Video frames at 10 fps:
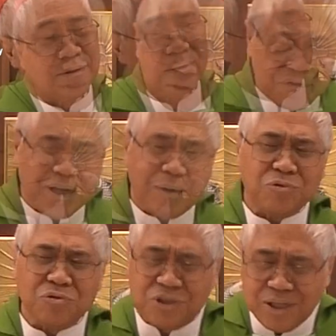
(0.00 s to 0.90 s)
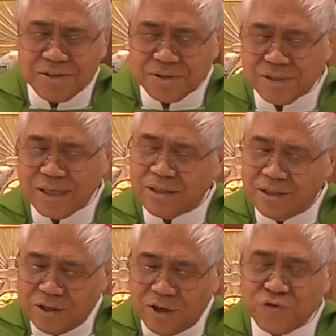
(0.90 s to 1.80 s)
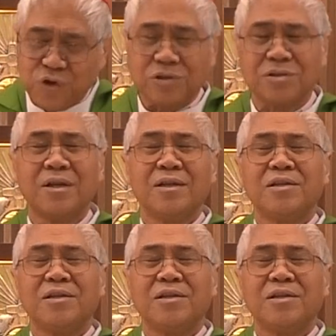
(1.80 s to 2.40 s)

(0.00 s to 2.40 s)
If we come to Jesus, then, of course,